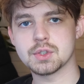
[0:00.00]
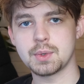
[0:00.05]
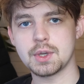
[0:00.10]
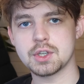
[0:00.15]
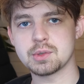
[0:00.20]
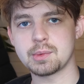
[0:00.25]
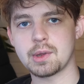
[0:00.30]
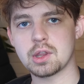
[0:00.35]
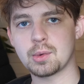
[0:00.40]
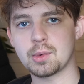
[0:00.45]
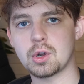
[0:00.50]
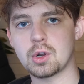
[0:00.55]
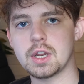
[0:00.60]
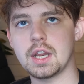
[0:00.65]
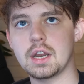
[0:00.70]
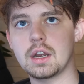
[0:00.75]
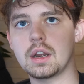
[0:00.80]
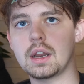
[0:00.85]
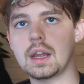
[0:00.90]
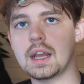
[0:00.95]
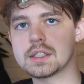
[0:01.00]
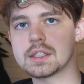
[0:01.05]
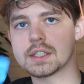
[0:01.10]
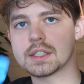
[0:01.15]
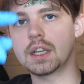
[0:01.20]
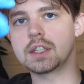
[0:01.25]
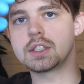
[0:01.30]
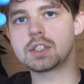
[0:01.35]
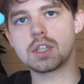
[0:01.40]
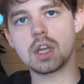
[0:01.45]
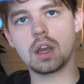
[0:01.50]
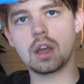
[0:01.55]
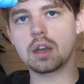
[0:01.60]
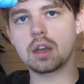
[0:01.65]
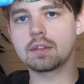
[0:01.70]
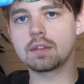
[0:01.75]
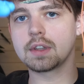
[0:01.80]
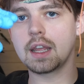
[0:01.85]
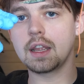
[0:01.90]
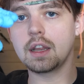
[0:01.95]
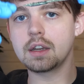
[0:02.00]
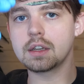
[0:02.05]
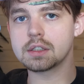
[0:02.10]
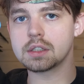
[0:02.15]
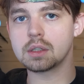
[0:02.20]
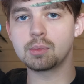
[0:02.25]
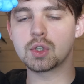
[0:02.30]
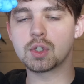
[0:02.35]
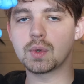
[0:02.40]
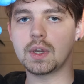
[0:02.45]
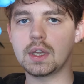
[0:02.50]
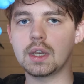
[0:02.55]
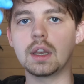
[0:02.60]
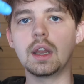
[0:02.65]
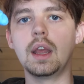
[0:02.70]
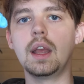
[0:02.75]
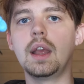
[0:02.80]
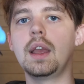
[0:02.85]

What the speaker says: switch motherboard here has a ton of layers in between,